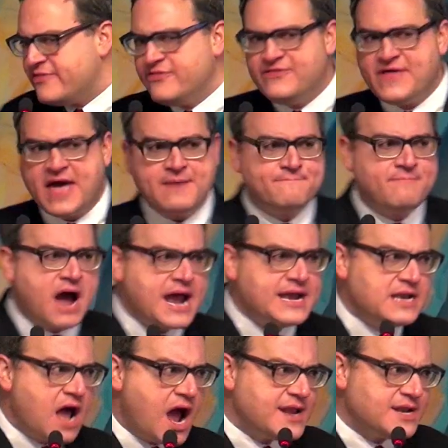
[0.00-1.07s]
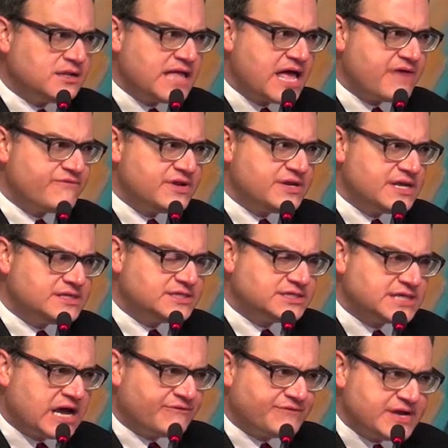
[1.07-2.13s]
than by 9/11
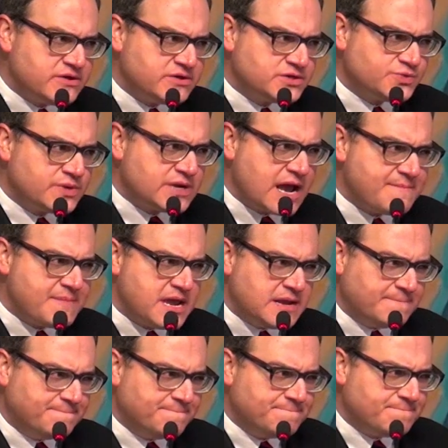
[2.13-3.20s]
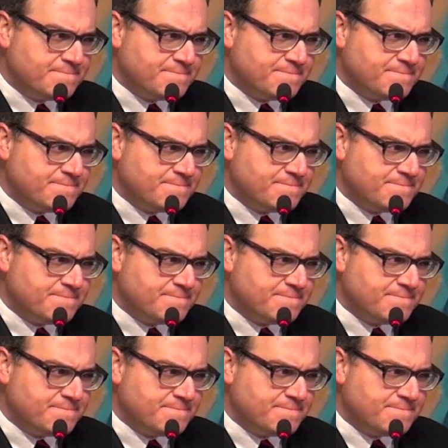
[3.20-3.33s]
itself. Here's what I mean.